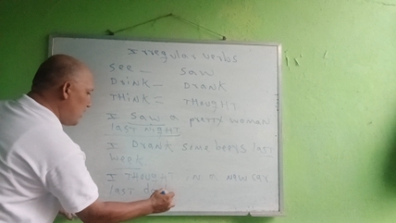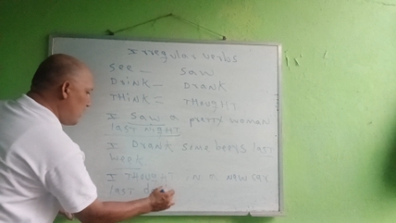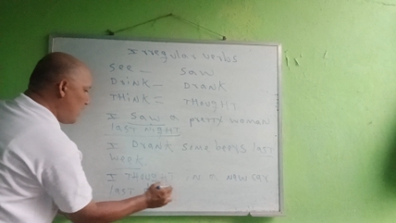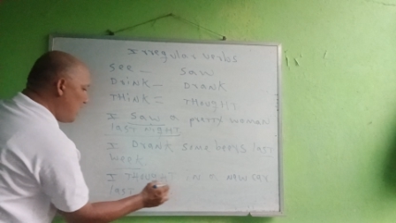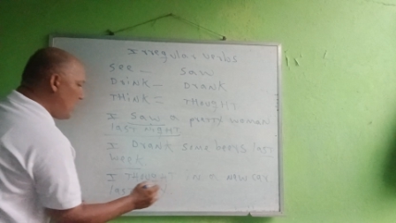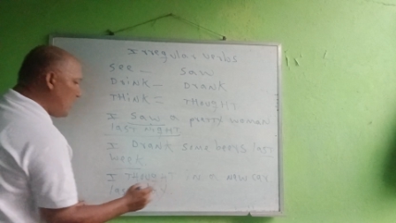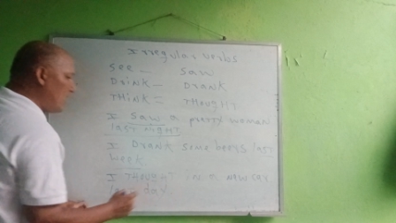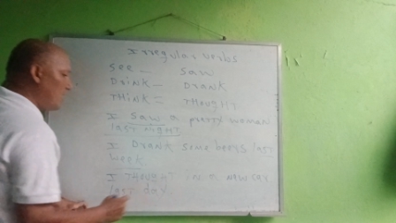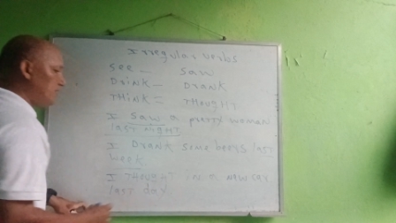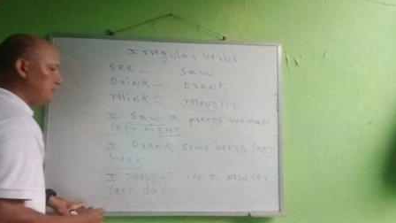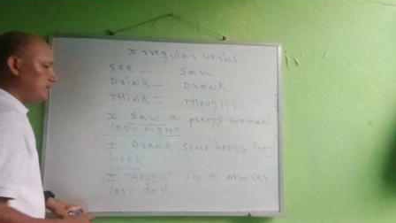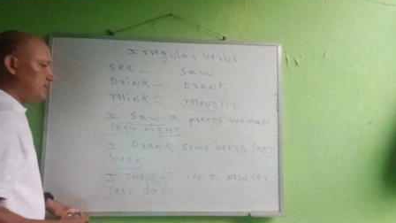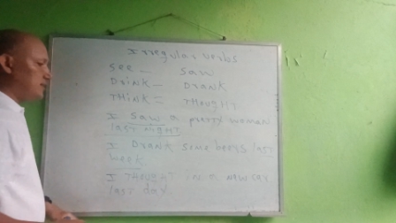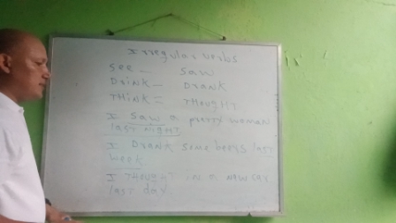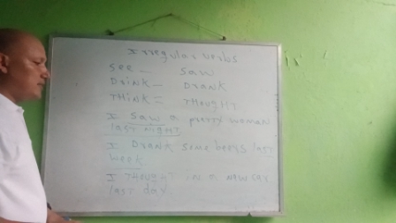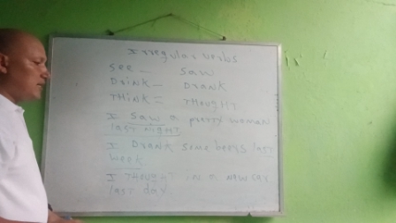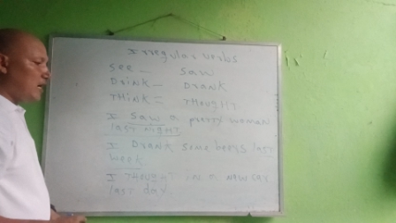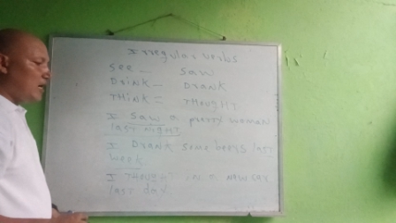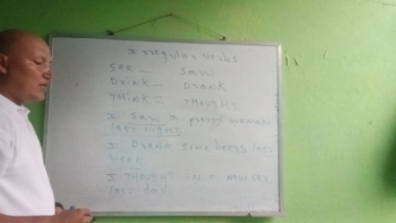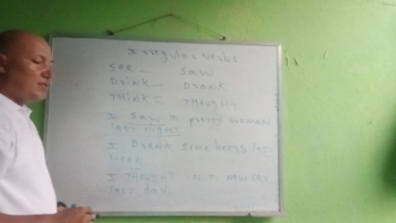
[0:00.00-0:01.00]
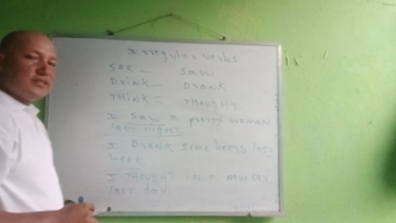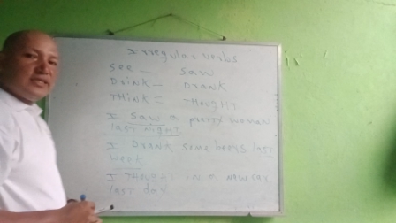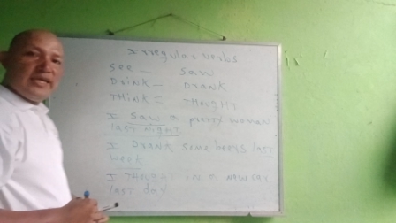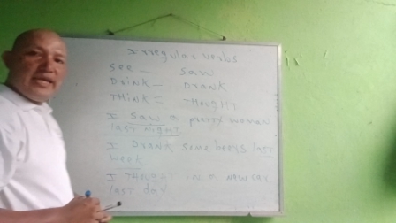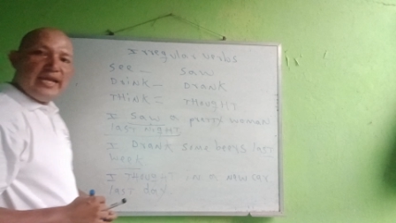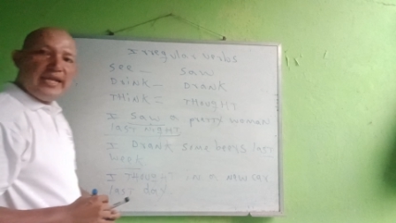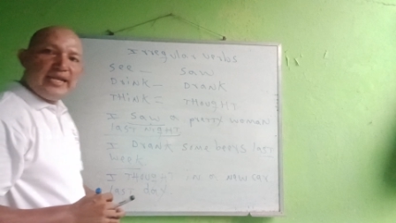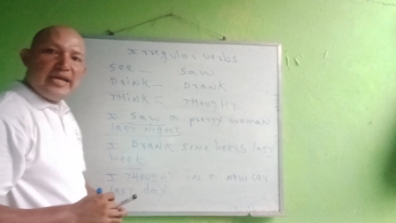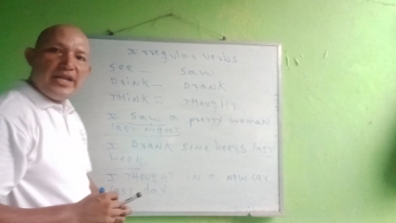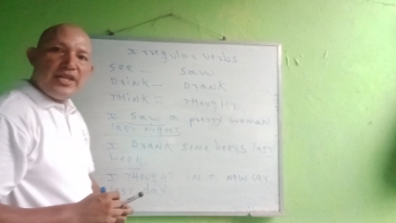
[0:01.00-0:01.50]
I thought
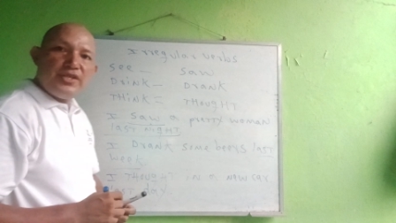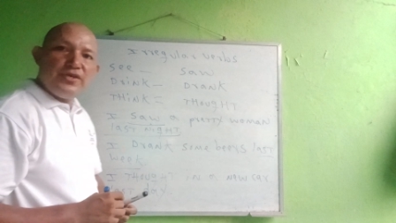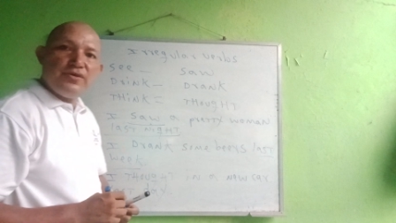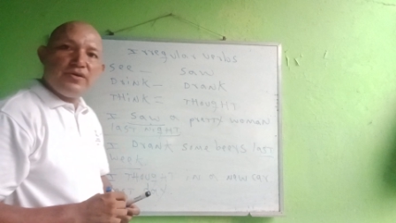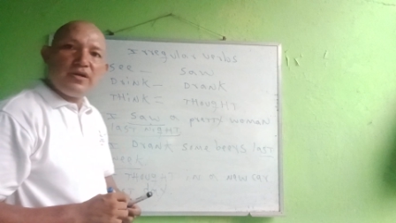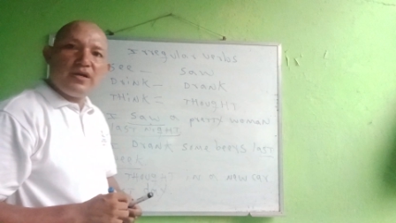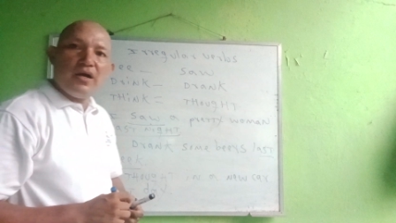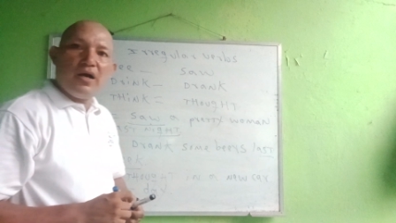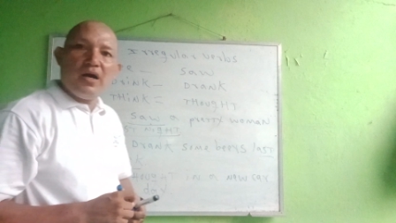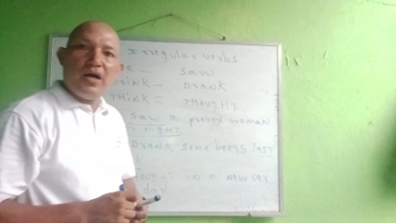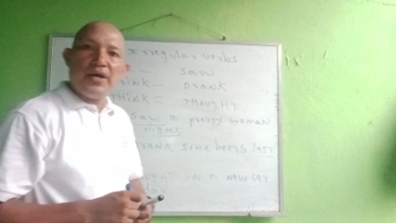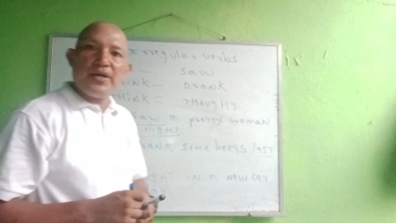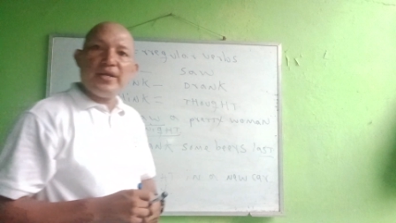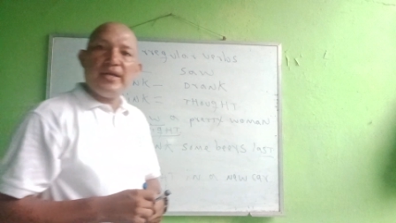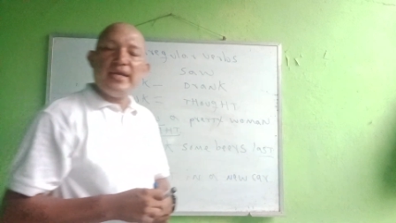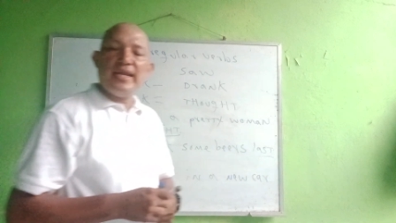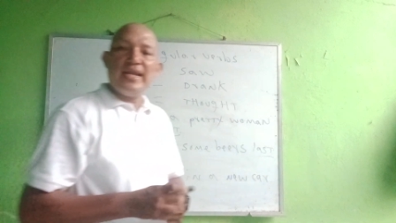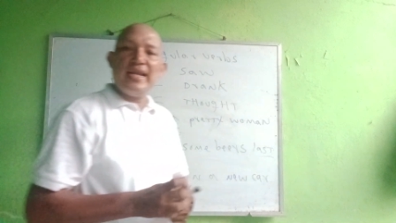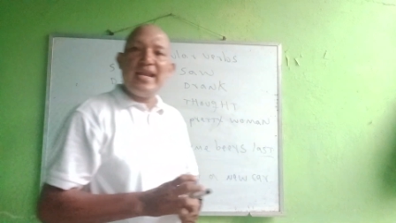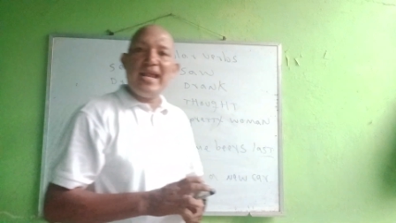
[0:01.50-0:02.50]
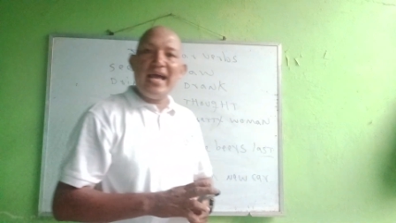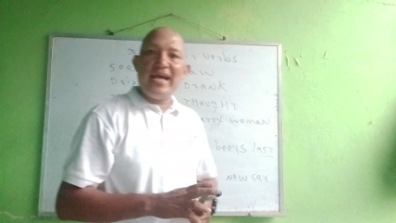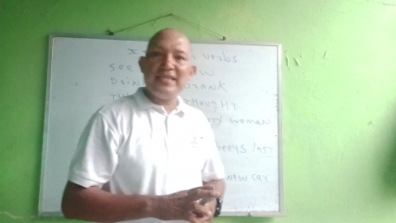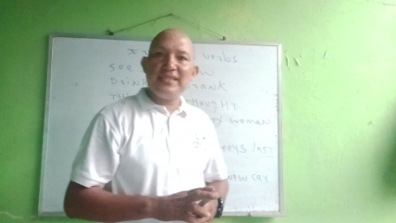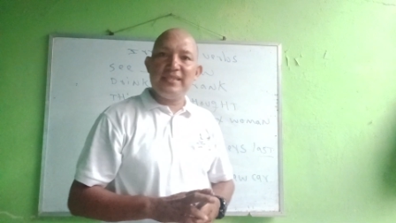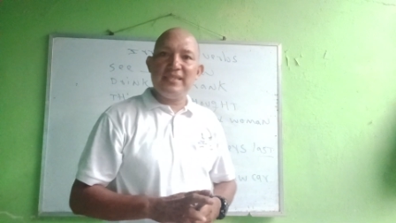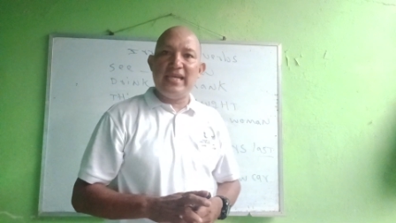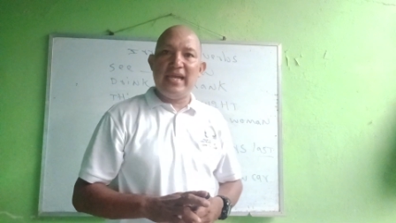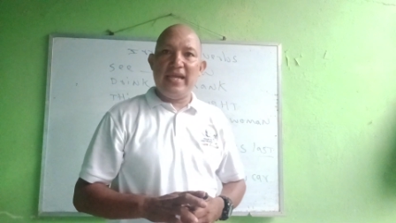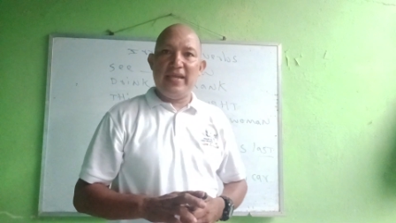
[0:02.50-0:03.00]
in a new car
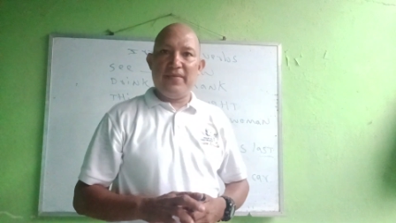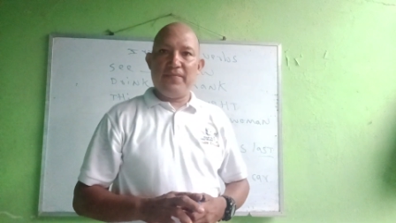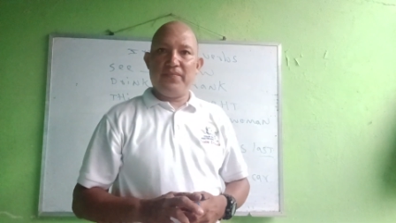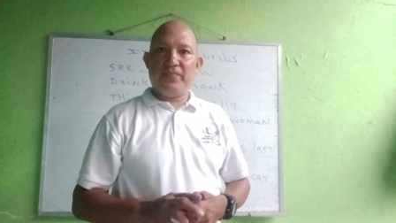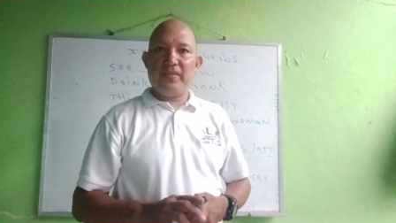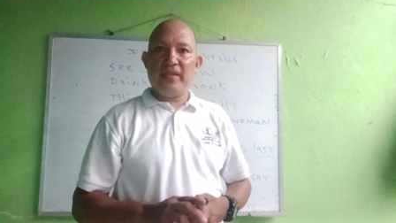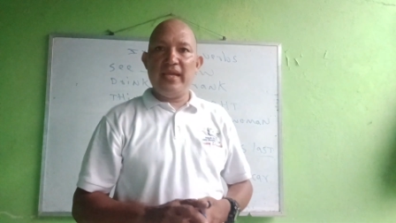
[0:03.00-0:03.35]
last day.